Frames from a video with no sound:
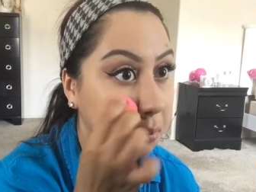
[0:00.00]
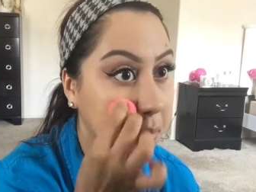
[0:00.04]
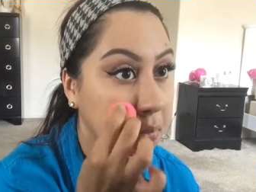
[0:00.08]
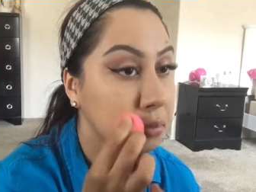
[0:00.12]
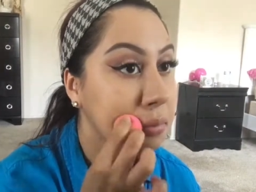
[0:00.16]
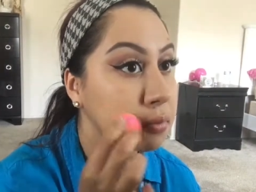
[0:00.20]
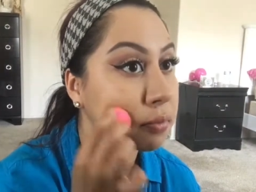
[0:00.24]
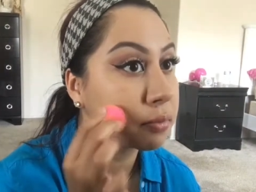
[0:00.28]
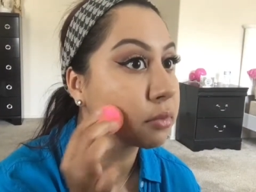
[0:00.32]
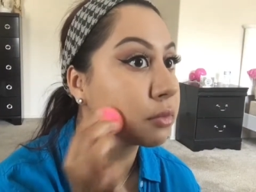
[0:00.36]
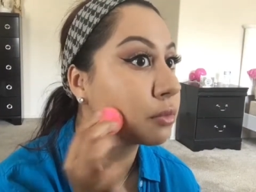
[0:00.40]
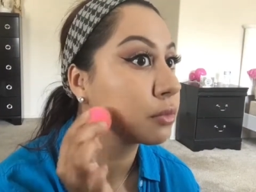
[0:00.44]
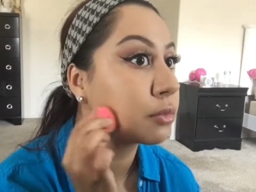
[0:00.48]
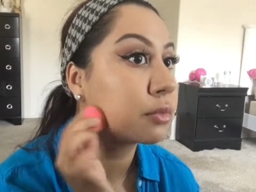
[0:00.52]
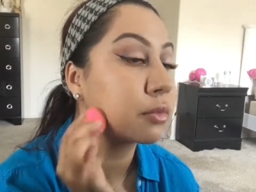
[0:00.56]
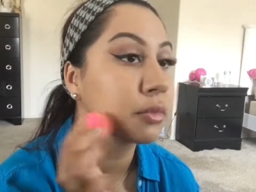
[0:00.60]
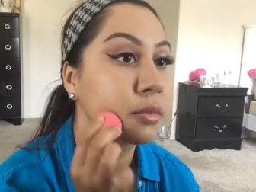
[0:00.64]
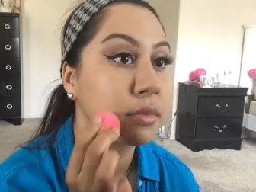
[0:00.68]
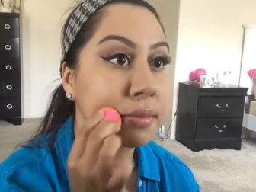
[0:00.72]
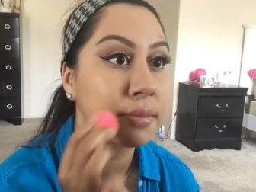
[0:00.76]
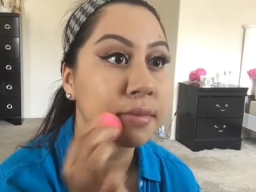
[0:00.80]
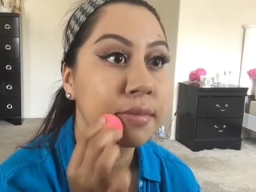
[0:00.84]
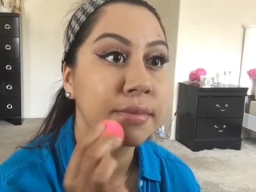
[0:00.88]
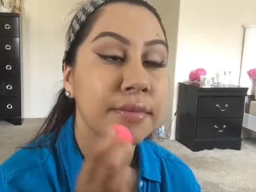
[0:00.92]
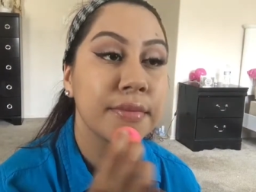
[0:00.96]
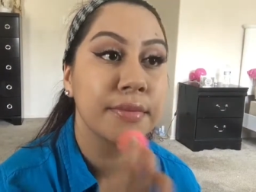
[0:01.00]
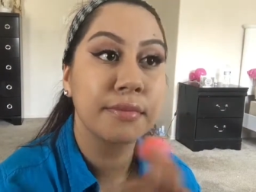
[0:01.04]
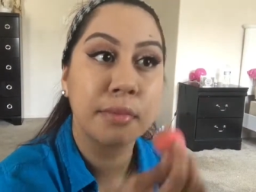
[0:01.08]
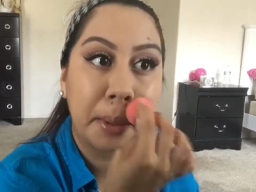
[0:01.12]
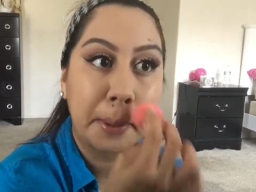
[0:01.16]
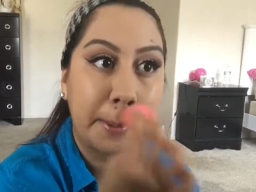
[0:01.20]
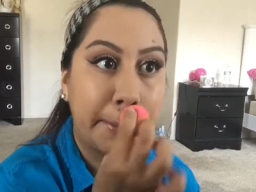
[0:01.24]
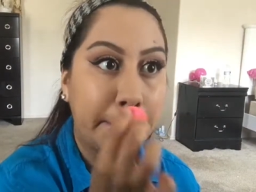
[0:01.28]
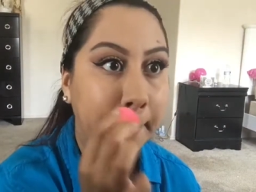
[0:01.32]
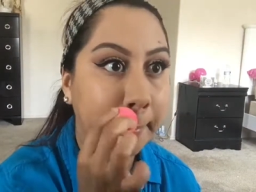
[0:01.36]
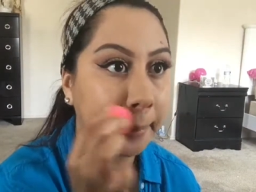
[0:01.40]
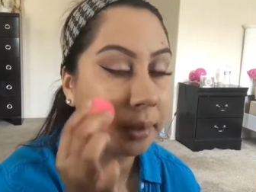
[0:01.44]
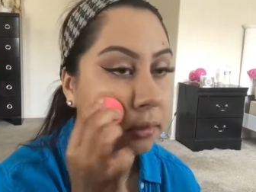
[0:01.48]
You would actually
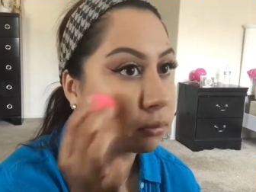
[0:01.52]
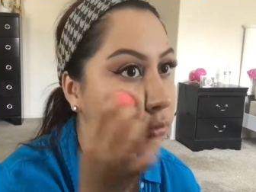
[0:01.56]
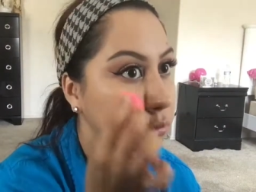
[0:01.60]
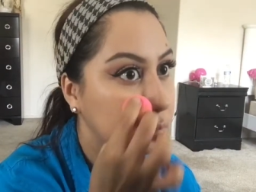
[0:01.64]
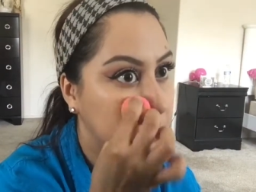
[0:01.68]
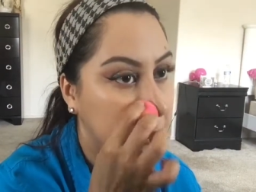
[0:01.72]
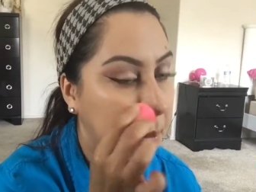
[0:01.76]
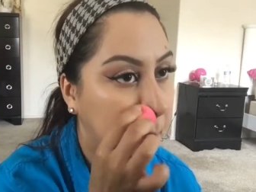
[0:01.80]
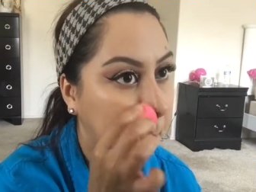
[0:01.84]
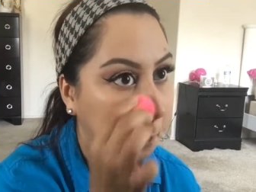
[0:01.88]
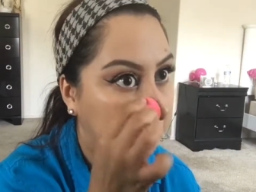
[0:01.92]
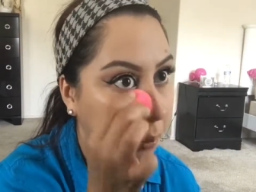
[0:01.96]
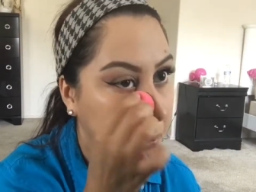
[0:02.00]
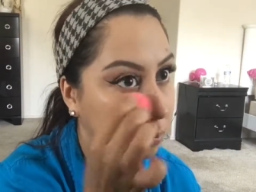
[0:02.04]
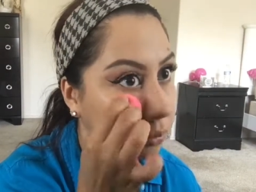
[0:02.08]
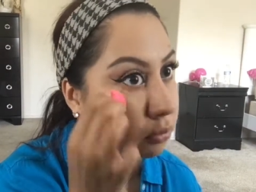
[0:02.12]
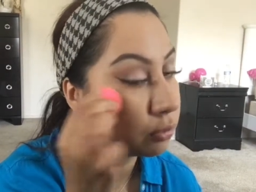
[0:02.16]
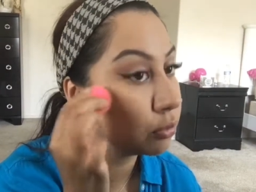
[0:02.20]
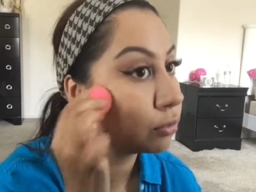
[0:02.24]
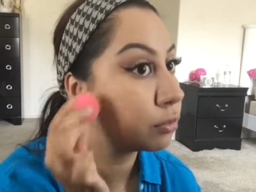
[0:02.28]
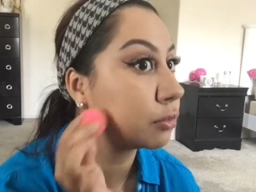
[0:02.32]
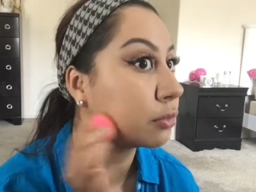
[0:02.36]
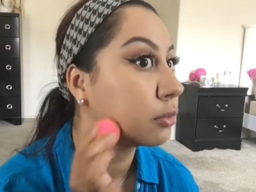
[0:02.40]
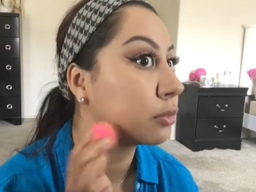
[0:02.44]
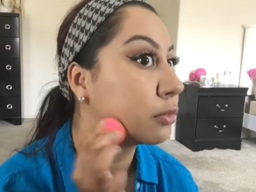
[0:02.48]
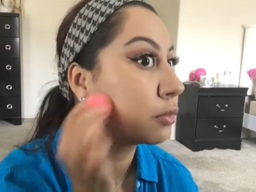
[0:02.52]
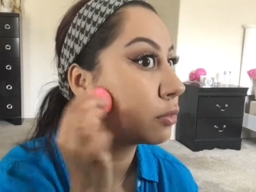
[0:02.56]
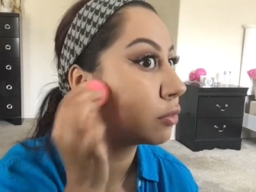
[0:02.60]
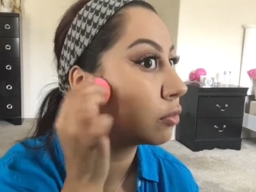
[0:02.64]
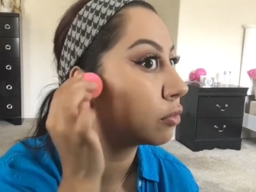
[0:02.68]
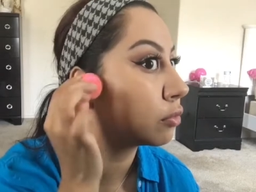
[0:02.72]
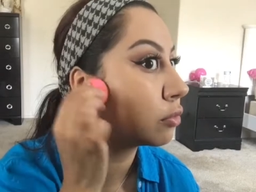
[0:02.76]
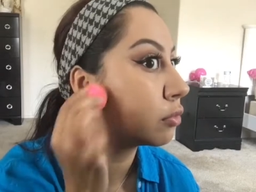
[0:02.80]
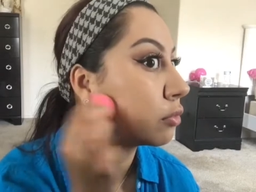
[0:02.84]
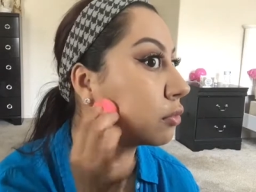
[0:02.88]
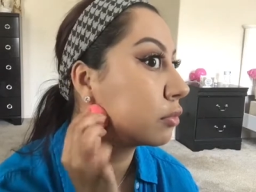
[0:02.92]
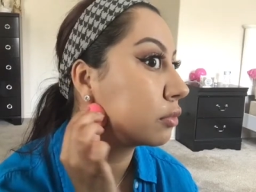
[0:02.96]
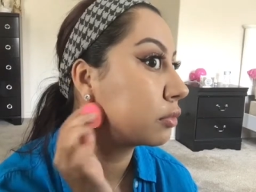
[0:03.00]
have to use this with an oil
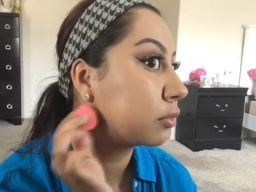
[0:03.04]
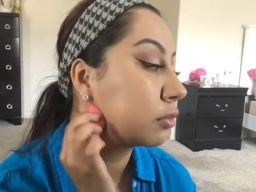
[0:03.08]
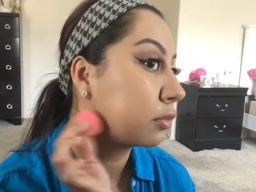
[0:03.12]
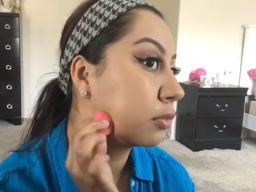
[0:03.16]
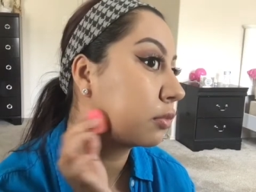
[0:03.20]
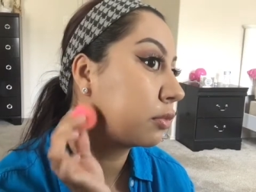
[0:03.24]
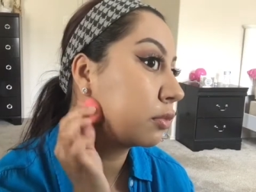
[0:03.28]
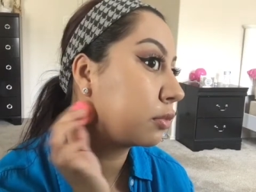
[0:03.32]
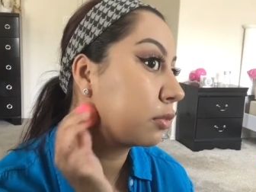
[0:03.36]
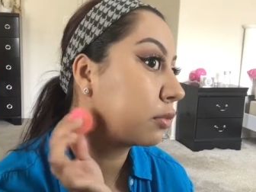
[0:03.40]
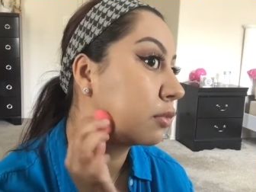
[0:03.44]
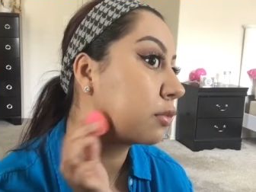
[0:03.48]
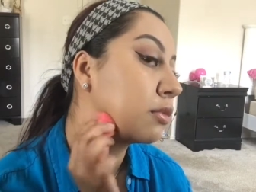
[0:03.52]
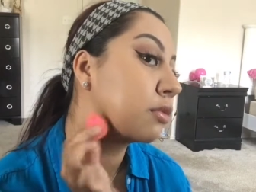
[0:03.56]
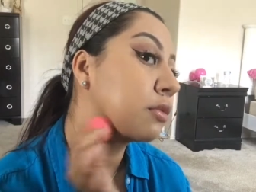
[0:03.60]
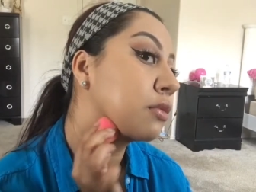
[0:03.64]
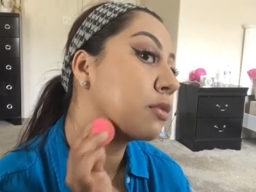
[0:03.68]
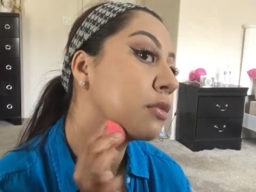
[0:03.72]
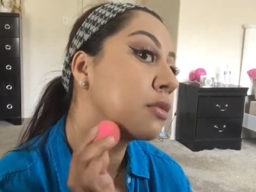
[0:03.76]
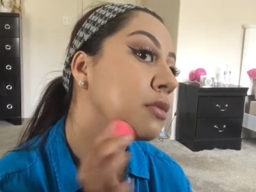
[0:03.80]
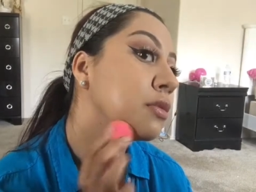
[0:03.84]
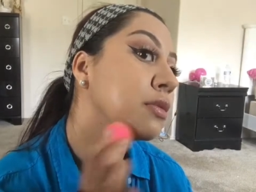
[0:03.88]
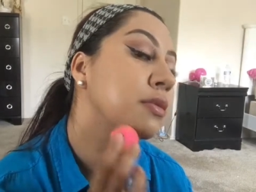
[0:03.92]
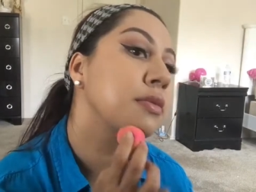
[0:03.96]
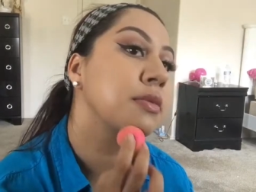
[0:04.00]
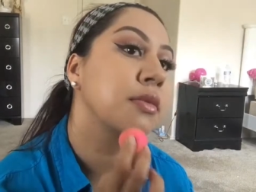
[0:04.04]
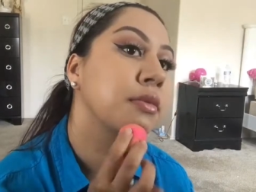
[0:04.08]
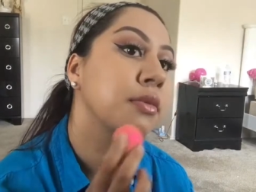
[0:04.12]
base or a